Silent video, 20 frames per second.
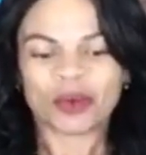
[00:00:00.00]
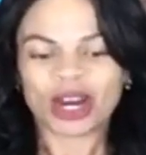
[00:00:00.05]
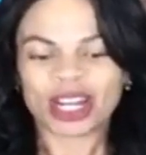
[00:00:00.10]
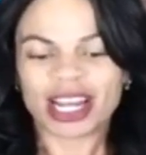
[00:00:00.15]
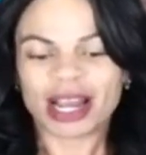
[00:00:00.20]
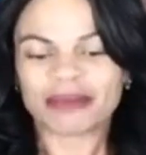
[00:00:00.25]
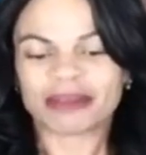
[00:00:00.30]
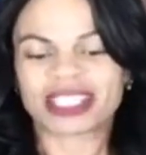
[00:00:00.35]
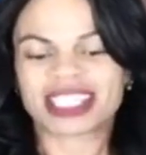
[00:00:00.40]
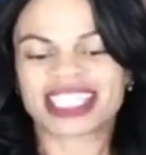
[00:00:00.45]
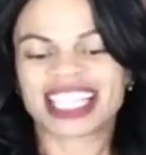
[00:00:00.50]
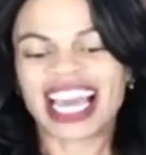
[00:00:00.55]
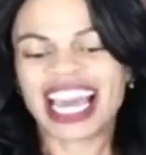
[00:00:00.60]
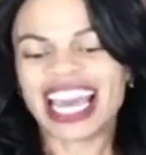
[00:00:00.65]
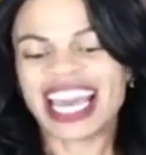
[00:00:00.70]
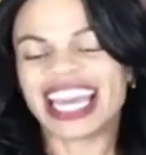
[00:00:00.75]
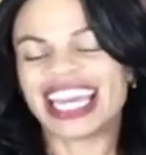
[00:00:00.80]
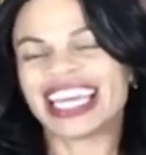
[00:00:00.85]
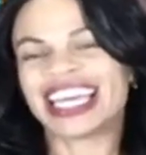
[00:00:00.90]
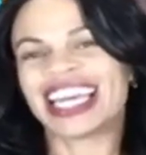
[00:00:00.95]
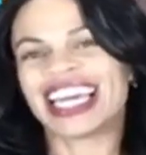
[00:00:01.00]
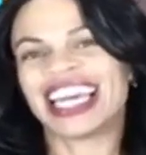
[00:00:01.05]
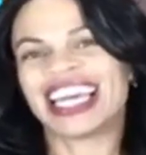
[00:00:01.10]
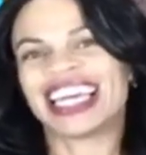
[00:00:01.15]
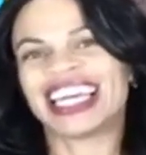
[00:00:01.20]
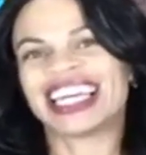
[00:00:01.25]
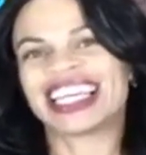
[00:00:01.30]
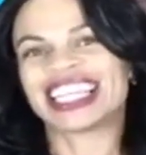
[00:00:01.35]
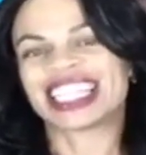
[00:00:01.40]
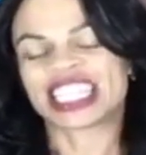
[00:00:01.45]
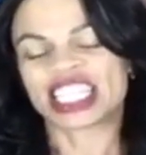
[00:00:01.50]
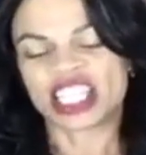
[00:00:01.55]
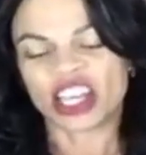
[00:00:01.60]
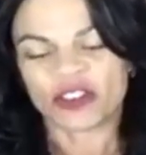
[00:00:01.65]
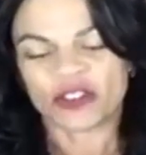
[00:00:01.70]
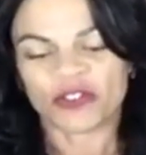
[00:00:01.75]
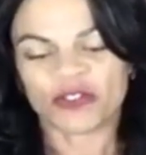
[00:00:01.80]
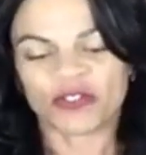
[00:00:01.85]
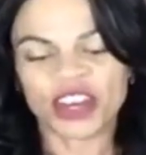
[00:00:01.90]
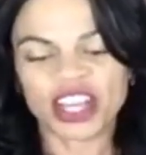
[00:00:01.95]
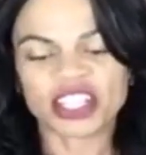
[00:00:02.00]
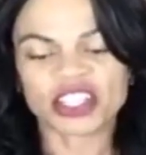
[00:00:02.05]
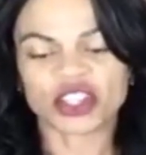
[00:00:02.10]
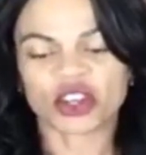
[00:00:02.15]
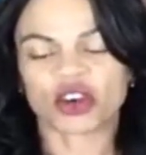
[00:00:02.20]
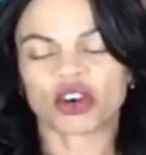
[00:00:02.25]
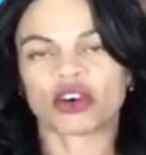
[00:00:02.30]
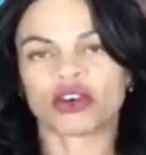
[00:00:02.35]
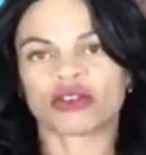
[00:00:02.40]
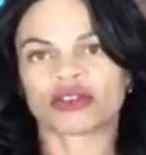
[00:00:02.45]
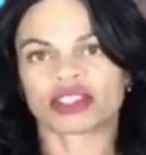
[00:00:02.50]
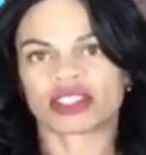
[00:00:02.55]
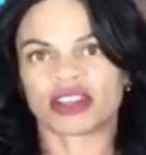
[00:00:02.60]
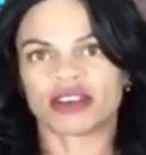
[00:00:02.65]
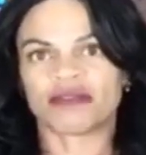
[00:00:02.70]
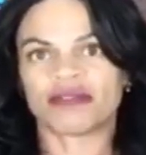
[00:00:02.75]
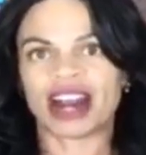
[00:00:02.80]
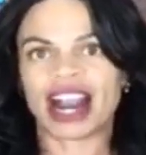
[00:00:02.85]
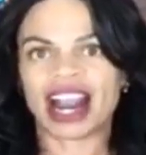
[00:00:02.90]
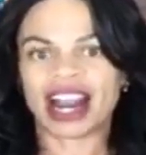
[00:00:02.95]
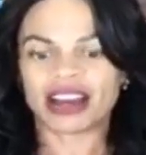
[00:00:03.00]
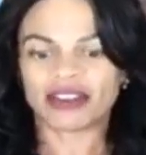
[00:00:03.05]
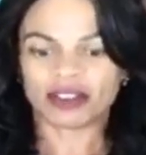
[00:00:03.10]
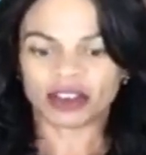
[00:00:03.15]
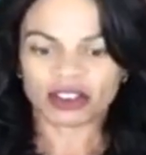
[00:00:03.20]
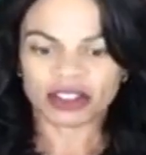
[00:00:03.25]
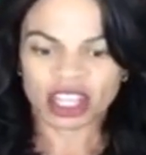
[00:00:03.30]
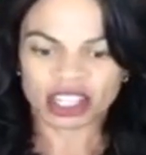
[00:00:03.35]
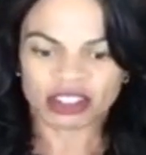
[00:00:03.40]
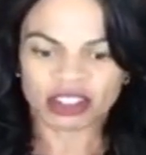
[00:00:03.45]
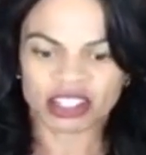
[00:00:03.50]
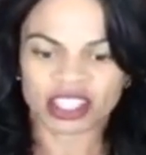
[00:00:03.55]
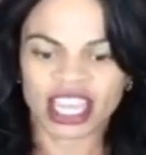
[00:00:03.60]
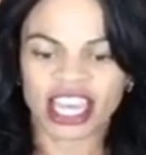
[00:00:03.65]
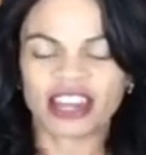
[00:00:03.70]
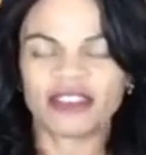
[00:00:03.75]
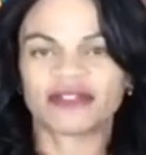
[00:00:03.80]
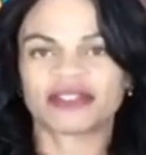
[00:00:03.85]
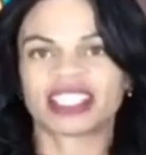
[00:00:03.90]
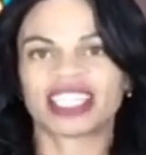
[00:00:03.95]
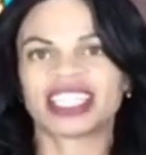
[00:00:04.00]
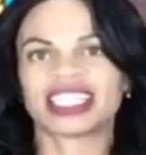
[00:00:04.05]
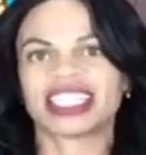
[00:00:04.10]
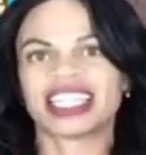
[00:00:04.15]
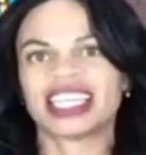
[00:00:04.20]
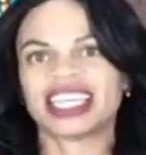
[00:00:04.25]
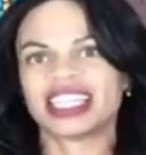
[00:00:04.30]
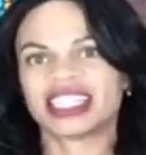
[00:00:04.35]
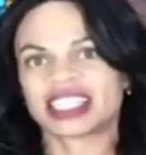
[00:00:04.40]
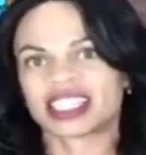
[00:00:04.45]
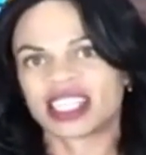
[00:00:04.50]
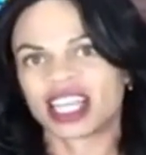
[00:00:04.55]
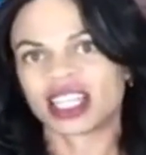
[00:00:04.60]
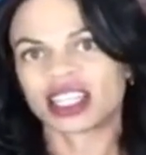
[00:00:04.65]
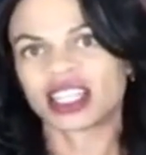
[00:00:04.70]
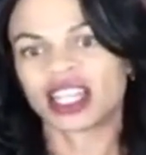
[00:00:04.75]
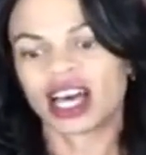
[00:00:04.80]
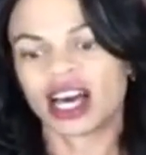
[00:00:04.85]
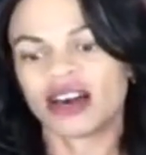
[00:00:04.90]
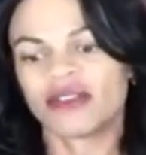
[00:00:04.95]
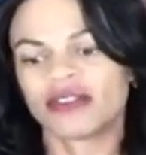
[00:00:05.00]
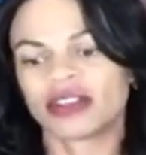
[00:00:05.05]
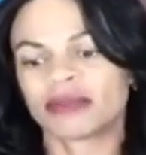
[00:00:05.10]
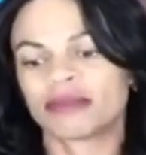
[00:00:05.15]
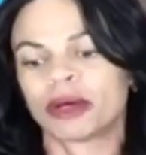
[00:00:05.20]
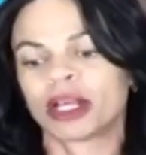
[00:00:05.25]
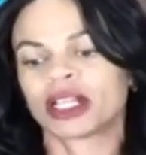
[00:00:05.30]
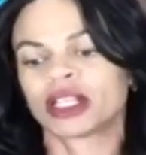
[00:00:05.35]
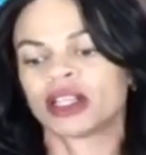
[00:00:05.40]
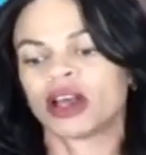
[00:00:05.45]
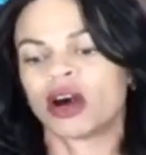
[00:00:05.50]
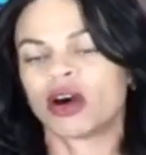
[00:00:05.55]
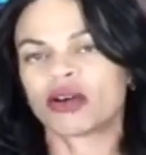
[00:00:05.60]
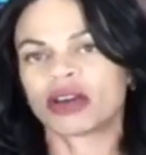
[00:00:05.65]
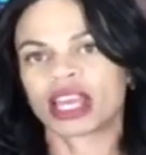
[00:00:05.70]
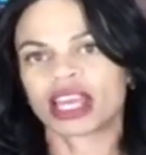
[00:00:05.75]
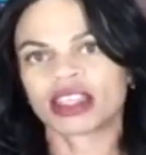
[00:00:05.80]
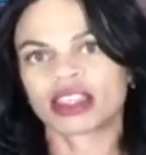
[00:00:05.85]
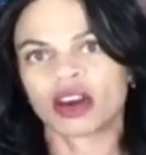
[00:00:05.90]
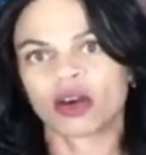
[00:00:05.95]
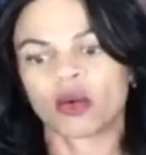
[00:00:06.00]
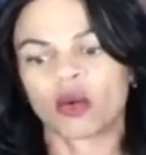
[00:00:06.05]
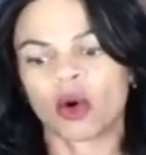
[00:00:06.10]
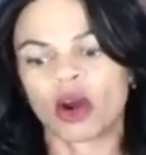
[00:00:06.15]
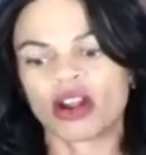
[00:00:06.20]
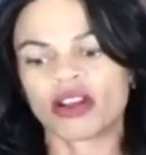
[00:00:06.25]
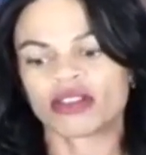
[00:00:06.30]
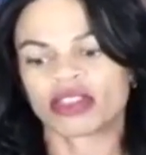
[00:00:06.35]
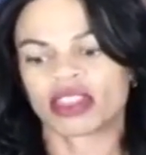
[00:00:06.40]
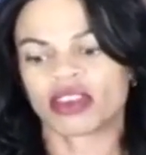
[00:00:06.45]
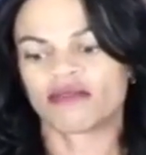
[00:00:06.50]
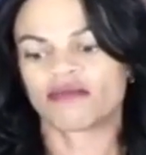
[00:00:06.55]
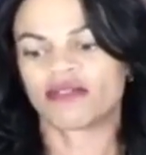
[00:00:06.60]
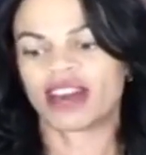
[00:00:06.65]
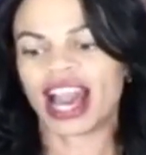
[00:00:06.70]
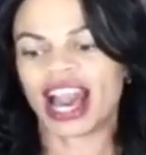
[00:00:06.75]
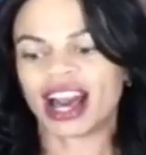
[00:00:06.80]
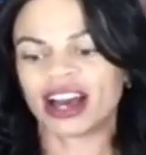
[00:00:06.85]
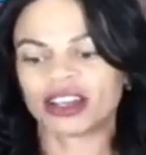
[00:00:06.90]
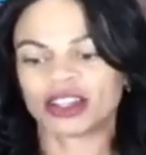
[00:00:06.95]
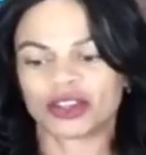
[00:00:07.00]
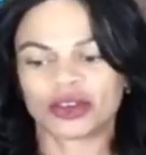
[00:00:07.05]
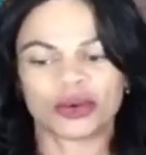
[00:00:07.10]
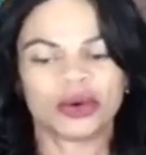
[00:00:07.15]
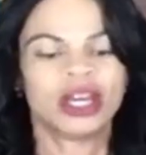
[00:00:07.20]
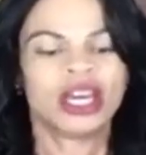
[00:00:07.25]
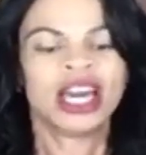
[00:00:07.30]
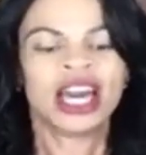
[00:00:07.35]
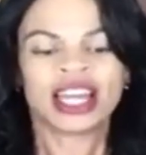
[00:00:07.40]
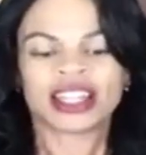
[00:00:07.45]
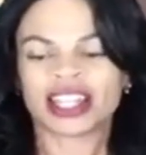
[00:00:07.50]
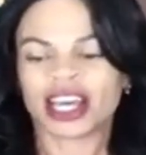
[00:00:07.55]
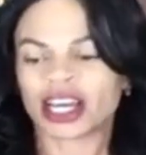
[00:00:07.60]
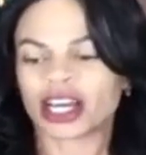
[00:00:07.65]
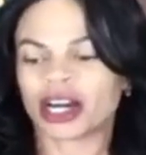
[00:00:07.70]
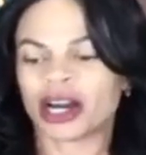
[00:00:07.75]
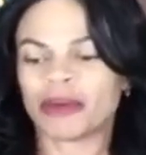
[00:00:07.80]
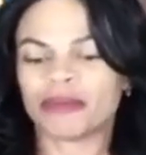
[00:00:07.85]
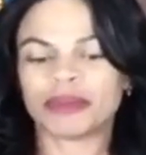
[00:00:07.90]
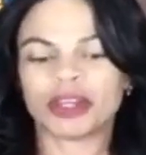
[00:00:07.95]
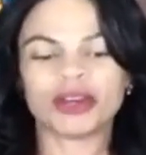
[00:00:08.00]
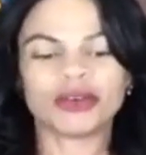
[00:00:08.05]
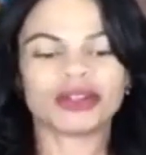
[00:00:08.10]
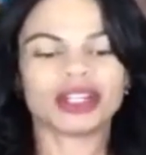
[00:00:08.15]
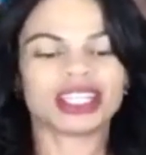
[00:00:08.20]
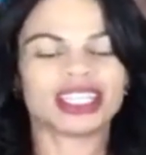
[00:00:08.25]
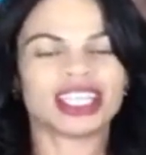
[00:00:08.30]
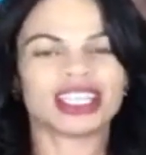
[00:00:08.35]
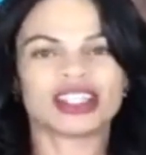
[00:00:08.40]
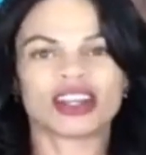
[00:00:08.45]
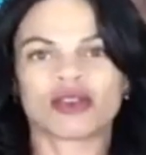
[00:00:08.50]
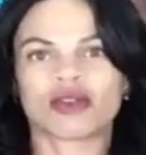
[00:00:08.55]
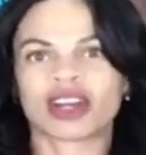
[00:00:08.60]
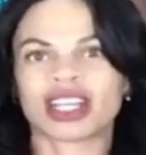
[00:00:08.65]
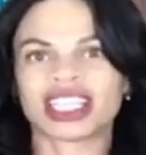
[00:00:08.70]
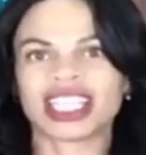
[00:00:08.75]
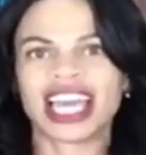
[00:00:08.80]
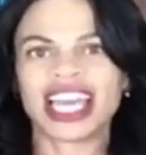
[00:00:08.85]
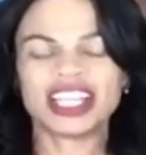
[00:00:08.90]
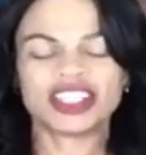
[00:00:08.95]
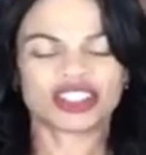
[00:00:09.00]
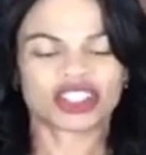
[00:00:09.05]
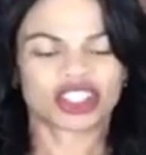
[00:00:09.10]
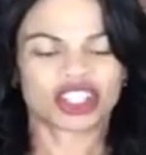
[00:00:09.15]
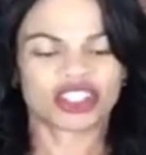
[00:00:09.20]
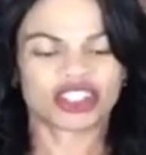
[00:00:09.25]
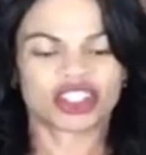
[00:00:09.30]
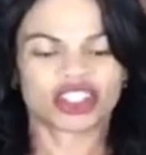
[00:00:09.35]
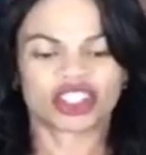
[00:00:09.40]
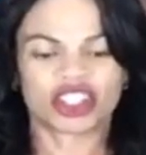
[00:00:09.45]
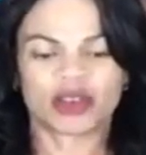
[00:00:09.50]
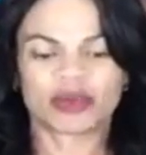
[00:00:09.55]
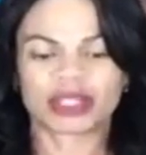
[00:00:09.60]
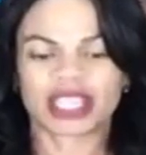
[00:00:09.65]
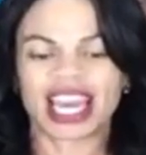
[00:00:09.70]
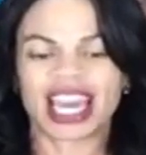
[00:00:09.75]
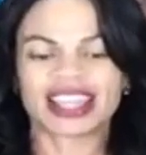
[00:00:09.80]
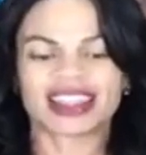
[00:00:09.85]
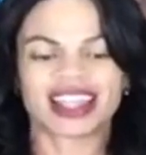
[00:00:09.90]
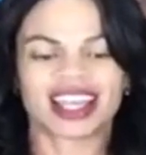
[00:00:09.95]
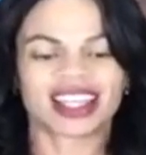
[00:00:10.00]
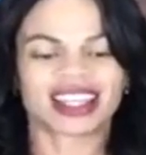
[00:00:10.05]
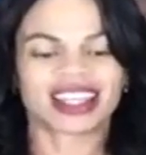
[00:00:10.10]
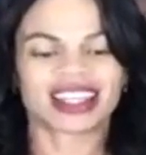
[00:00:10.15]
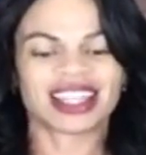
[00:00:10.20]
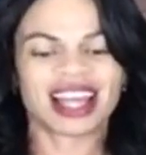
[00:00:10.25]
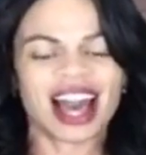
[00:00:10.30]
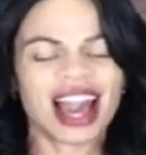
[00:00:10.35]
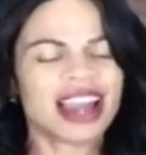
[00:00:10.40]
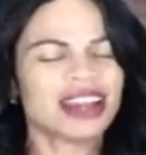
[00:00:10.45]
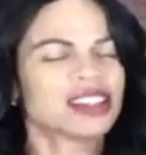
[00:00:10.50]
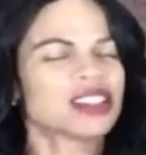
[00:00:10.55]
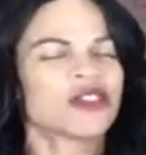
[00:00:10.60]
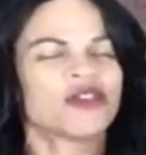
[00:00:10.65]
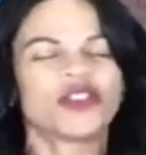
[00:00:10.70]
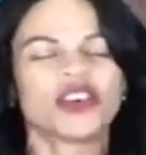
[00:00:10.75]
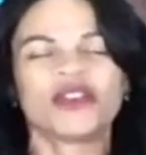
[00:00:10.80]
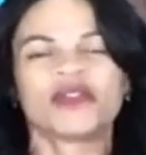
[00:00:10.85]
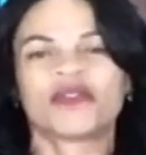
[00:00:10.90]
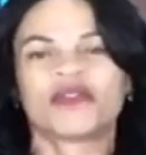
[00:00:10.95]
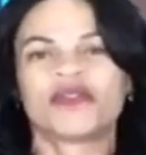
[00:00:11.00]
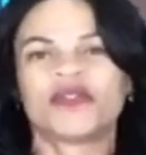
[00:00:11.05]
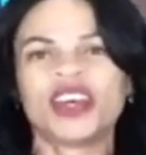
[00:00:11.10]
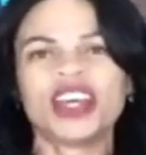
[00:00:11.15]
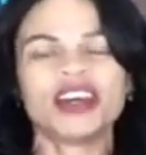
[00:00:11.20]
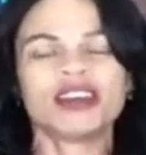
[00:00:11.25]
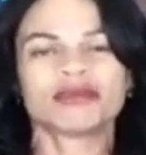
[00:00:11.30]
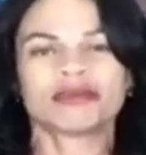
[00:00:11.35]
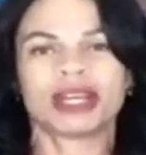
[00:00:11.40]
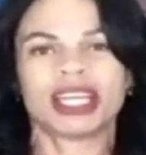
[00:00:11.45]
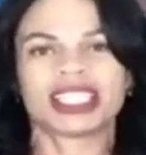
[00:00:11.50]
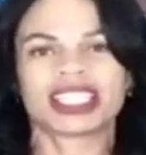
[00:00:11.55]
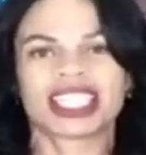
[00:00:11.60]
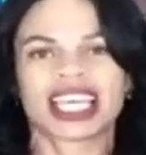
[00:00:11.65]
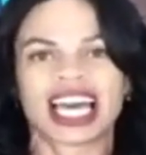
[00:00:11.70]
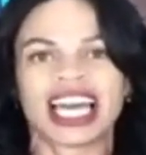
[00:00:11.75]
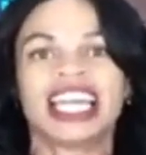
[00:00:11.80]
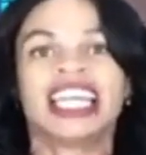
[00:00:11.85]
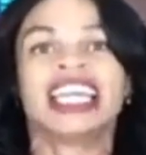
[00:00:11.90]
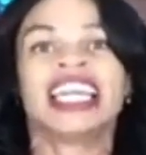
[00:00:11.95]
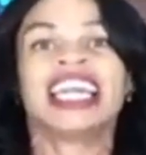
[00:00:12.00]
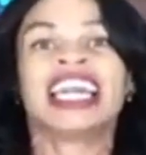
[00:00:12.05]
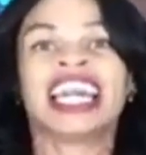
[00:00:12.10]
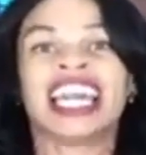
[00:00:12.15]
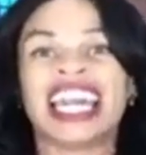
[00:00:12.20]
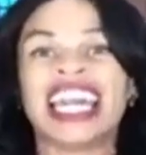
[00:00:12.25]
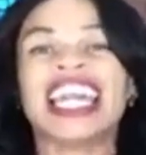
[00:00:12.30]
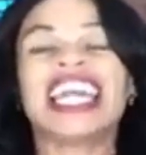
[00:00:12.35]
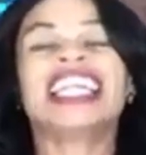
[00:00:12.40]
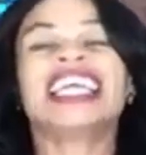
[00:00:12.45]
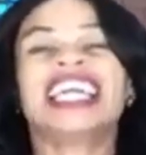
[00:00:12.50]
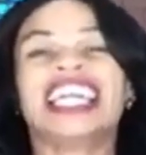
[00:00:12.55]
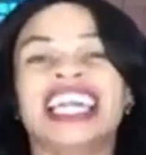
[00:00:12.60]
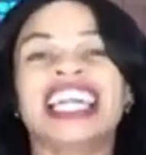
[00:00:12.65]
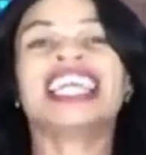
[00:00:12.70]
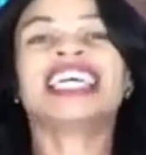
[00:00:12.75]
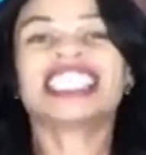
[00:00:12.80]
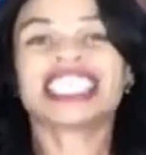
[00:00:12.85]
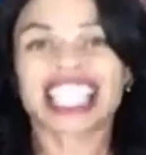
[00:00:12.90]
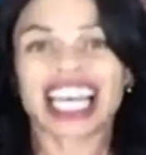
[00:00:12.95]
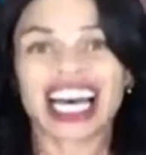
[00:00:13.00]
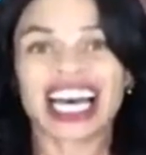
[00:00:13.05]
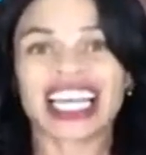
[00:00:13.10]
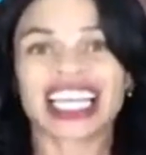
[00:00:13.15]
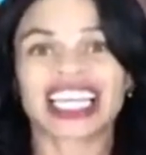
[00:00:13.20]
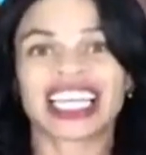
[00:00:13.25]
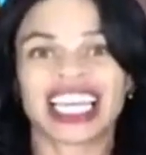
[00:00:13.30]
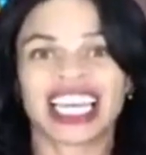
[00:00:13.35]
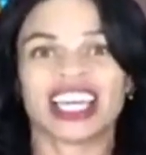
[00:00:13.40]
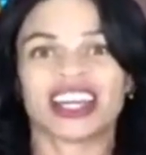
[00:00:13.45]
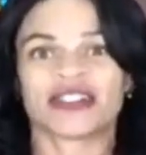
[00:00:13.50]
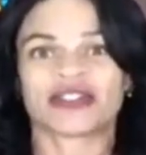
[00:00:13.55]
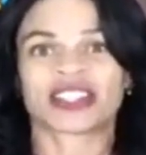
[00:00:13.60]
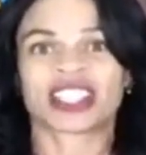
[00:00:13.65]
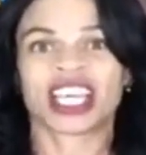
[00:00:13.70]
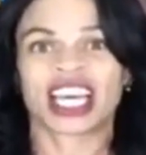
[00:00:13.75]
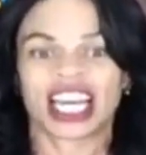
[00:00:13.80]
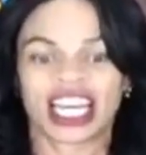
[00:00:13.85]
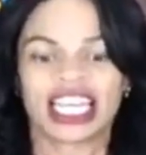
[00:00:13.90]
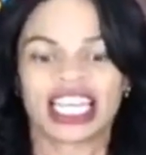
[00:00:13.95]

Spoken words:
What I'm saying is the physical survival, the safety needs, the love and belonging, the worth and value, the community, the relationships, and the life's fulfillment, it is a gift.